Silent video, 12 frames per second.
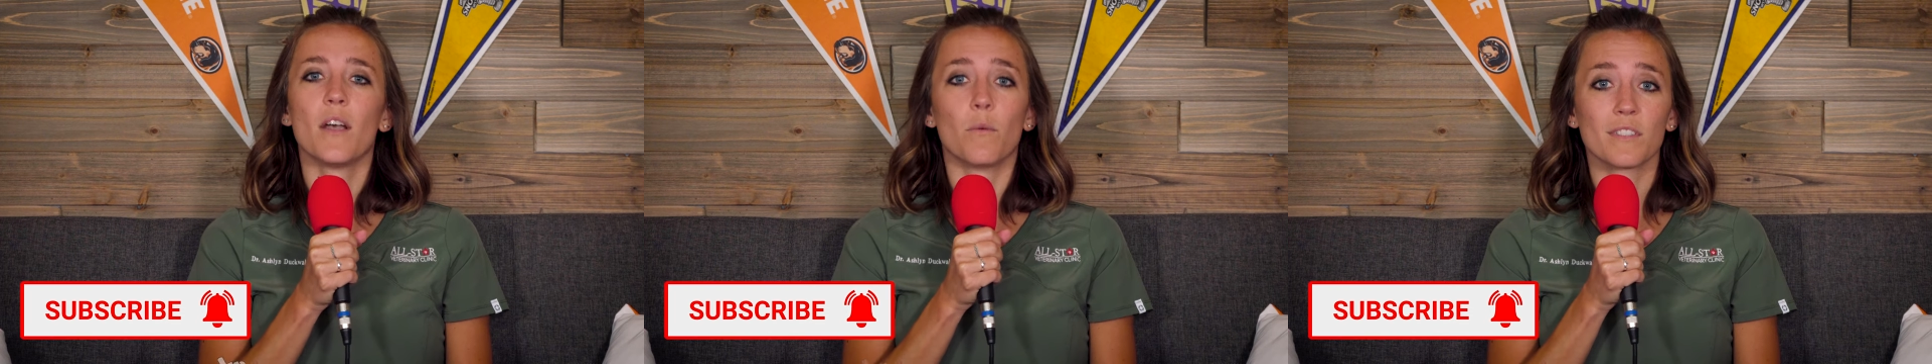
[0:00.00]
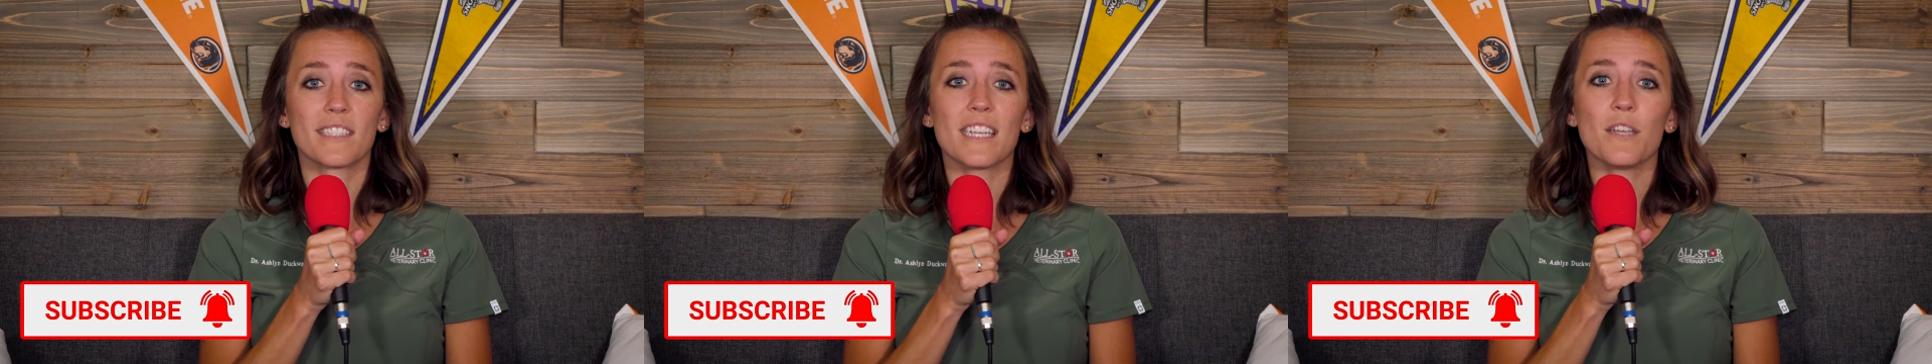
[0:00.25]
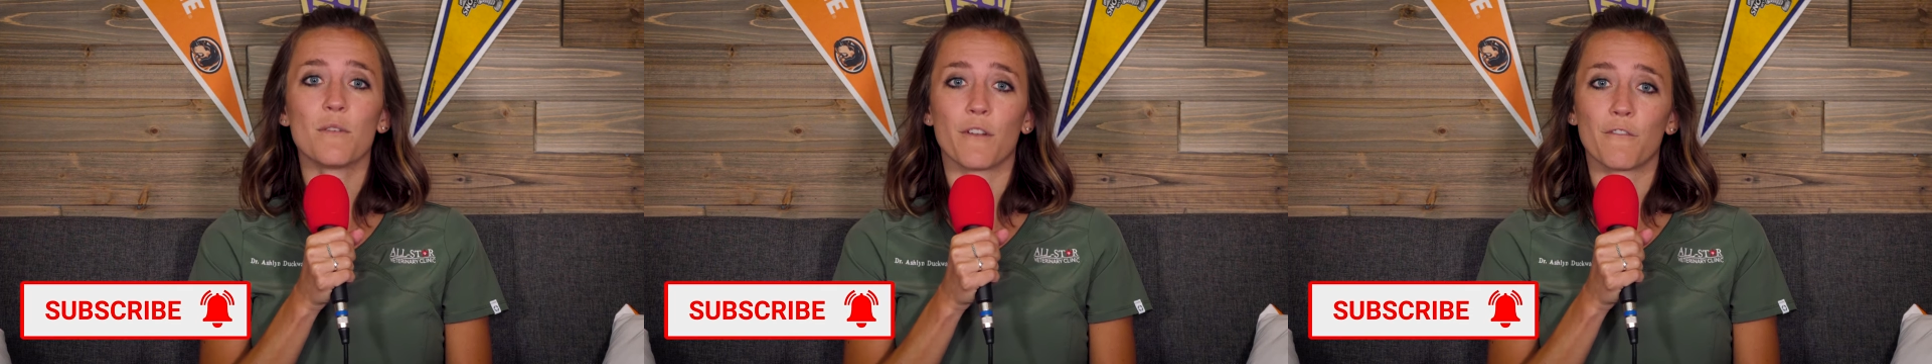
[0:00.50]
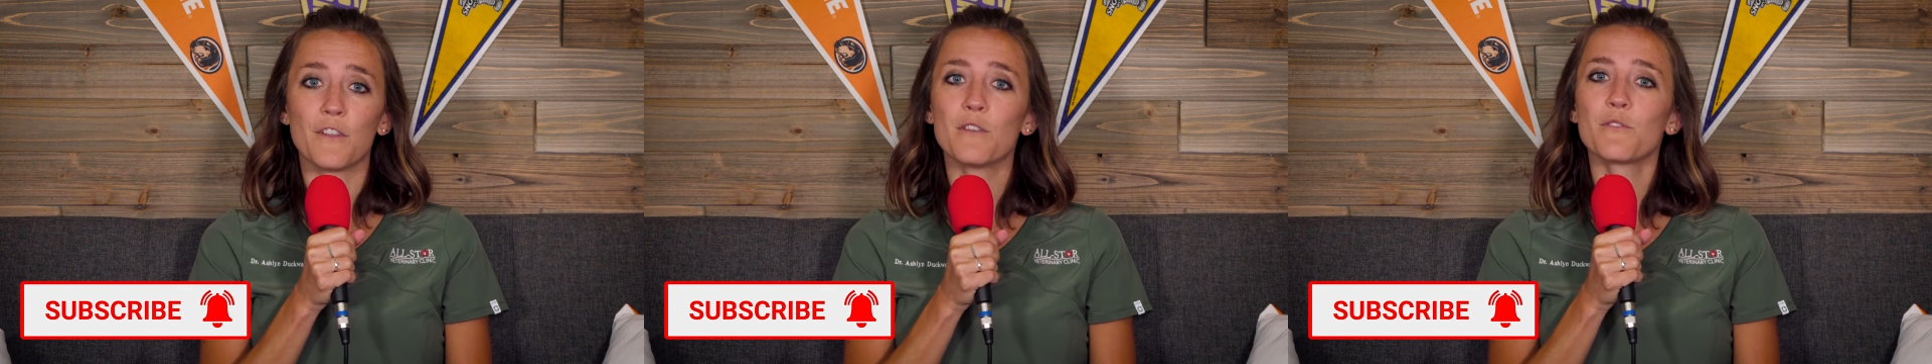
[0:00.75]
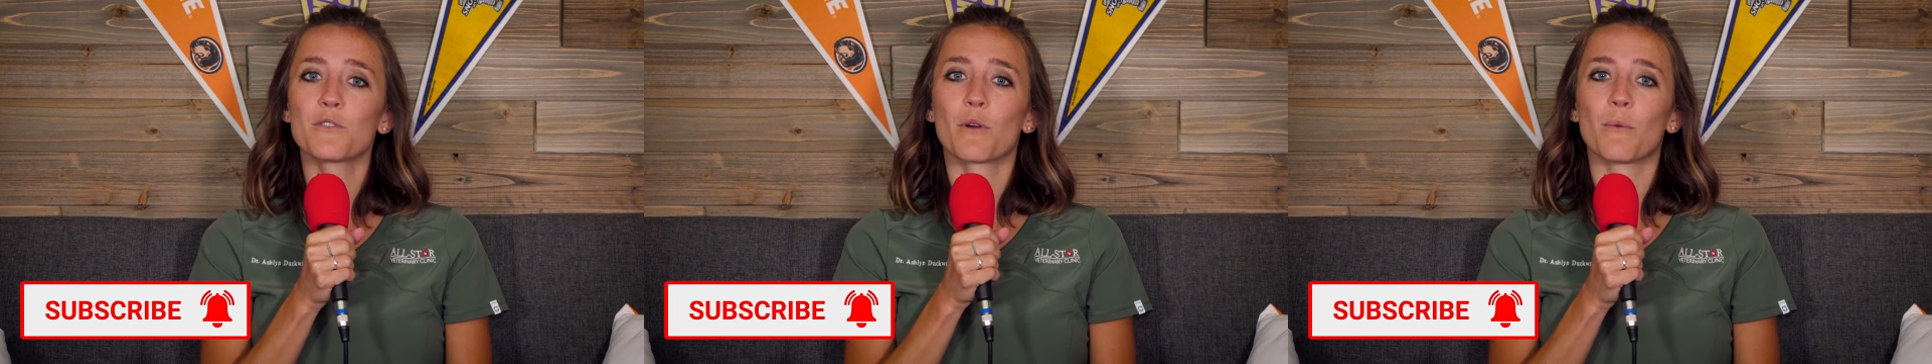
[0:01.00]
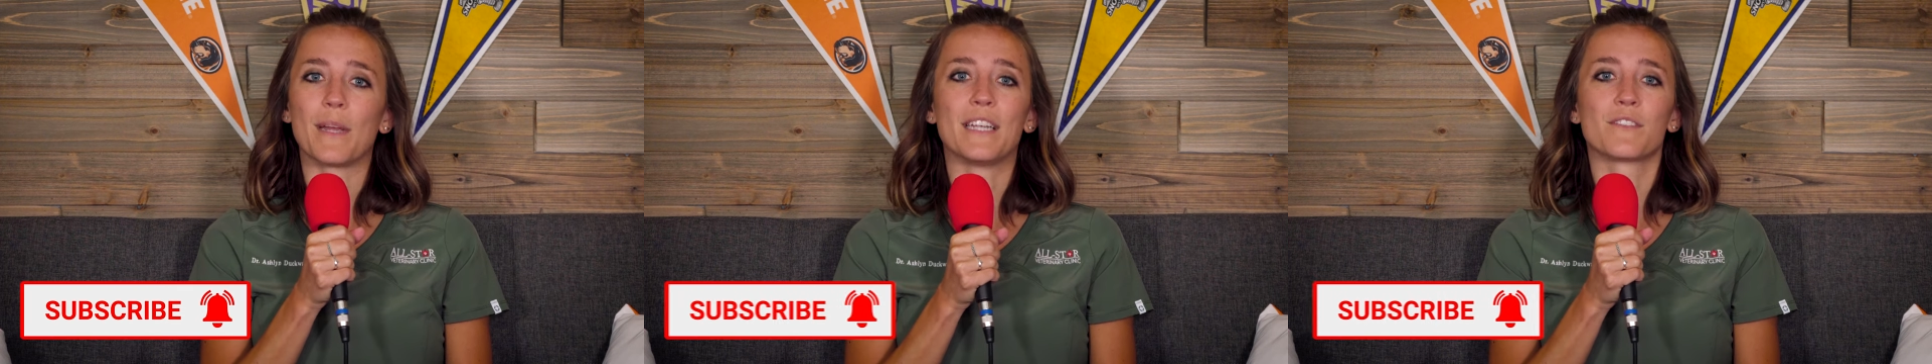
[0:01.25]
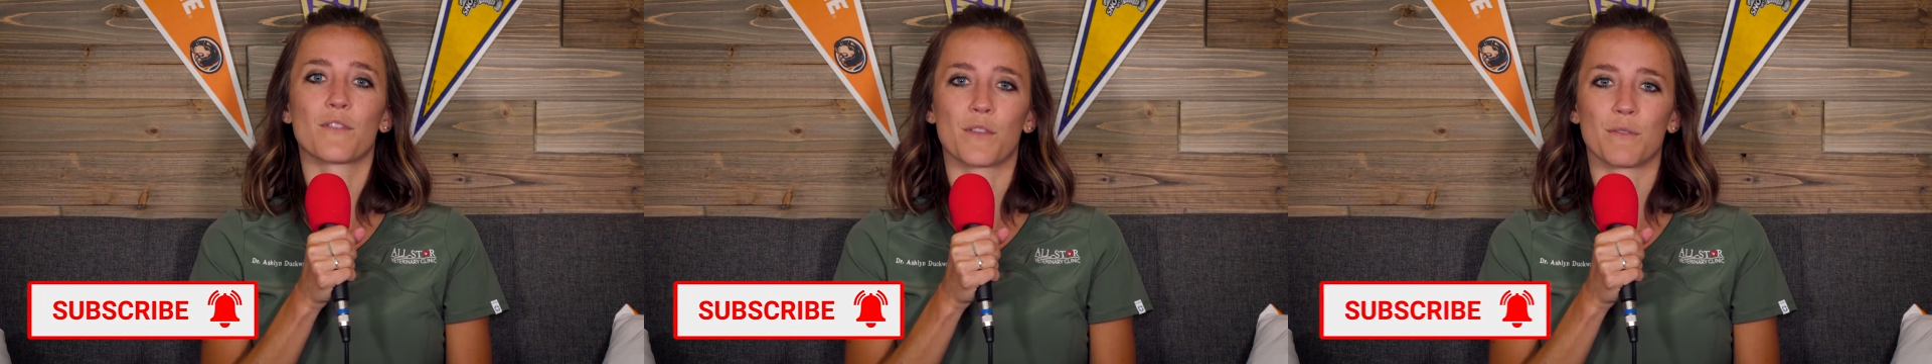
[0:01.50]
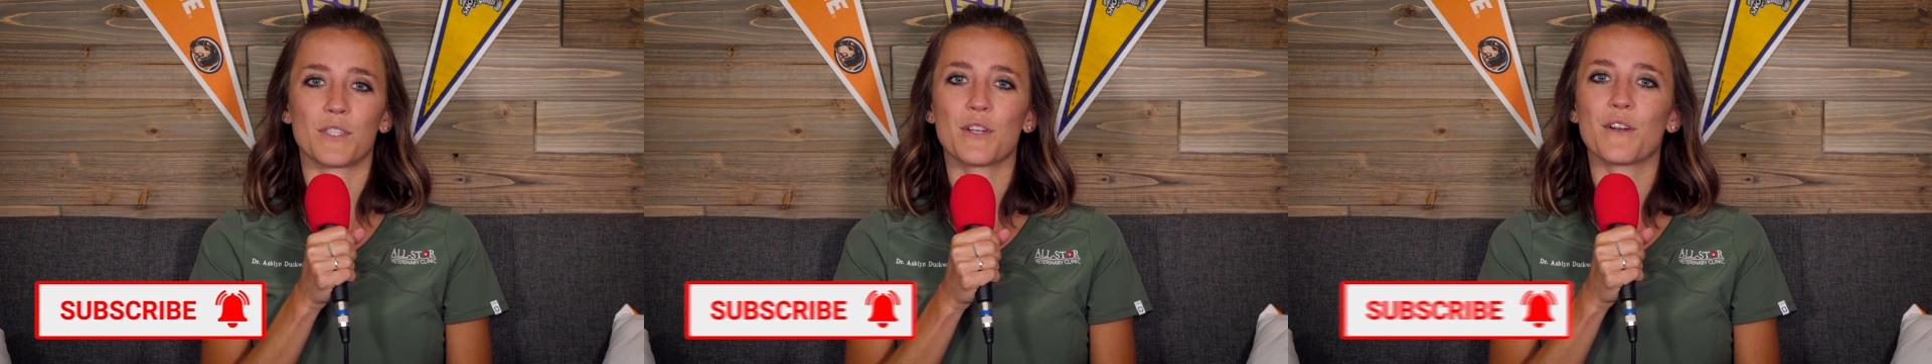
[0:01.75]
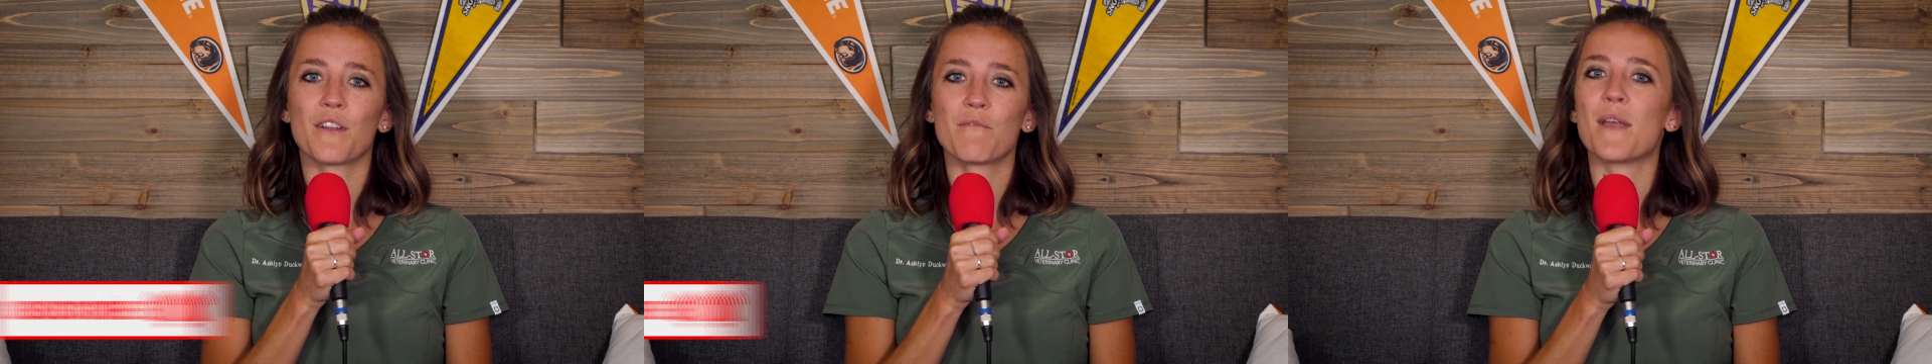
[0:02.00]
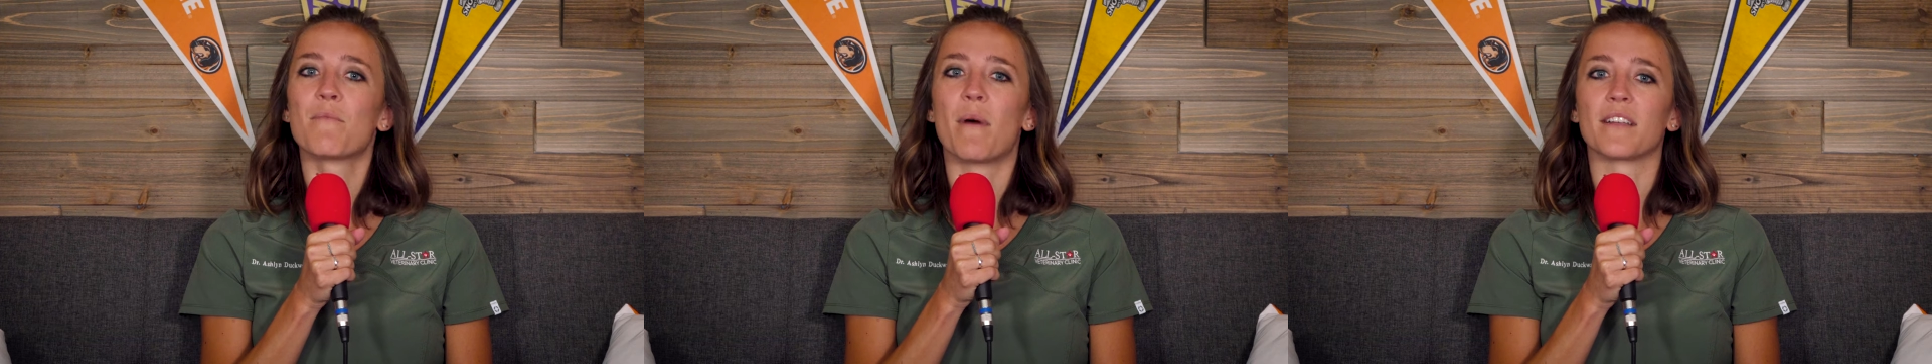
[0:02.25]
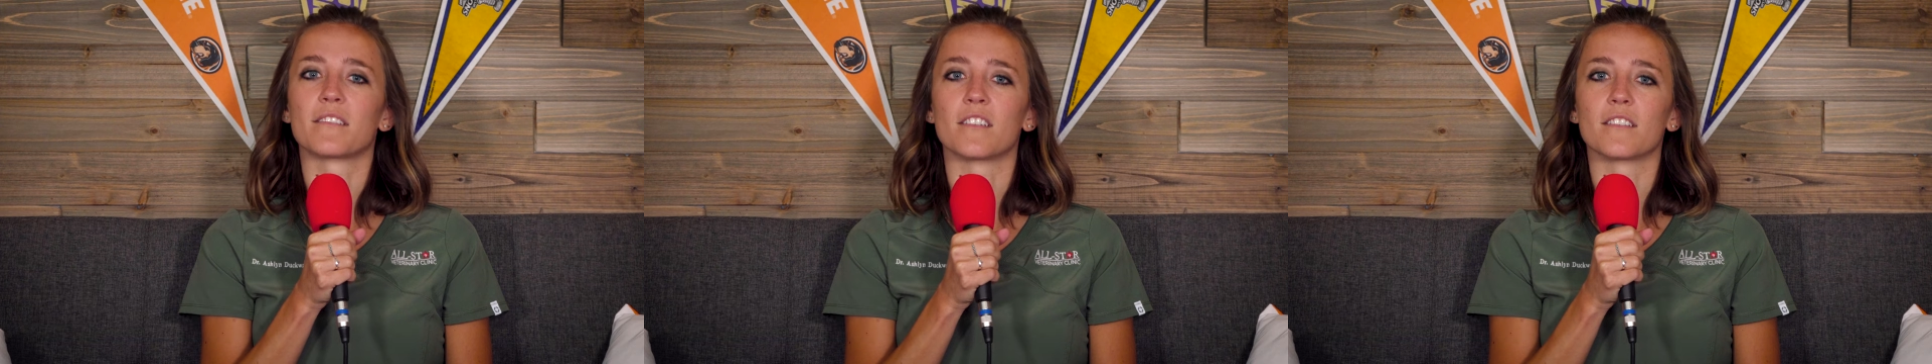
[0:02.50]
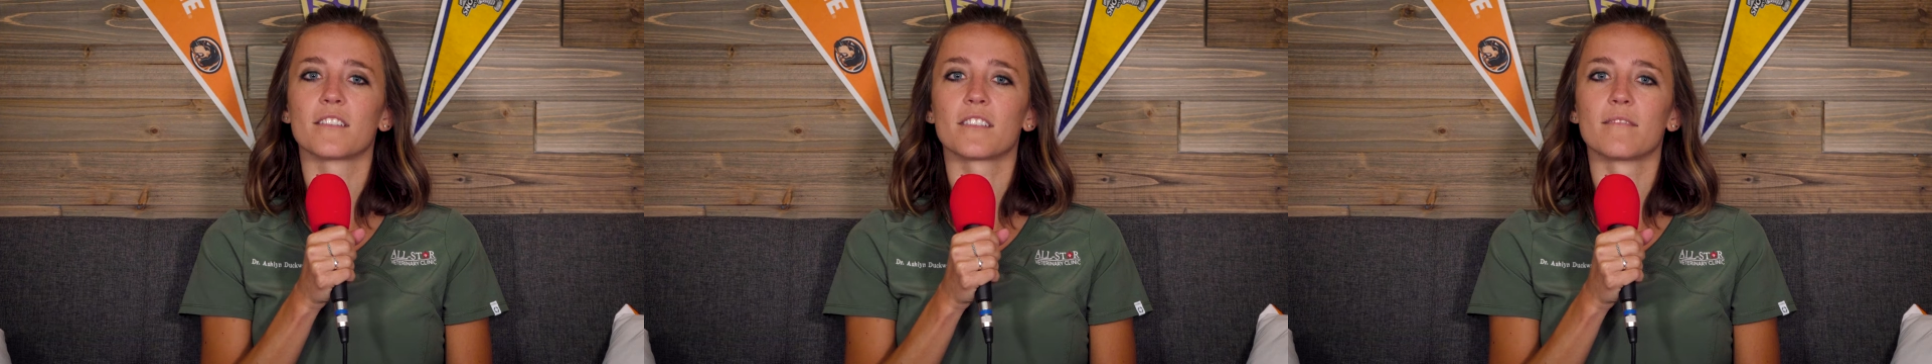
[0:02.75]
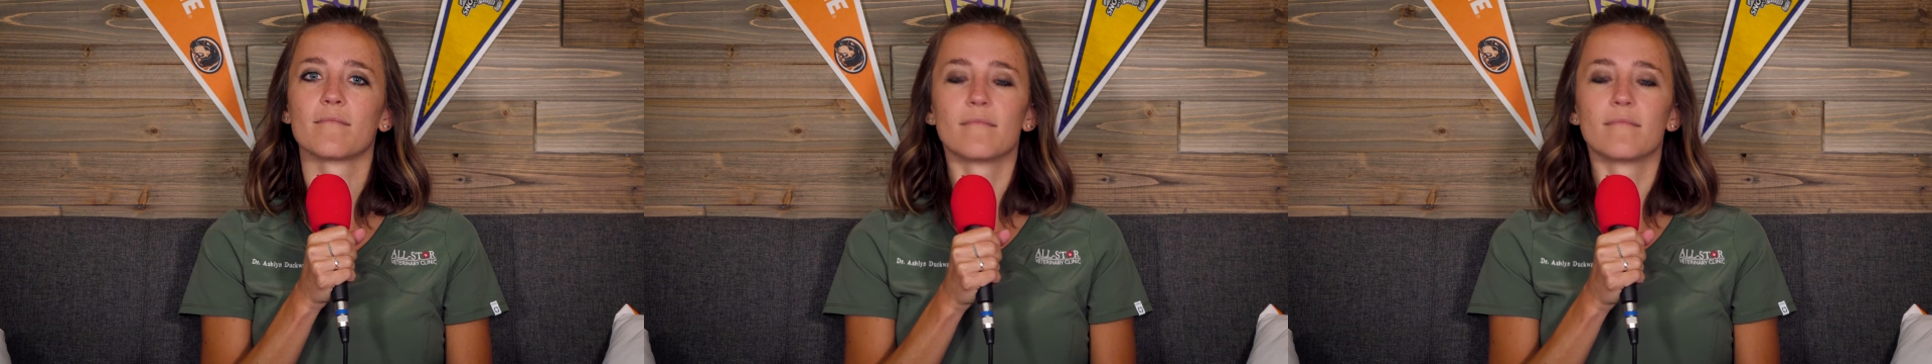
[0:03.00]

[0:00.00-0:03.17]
We'll see you in a few short weeks for the return of Mythbusters.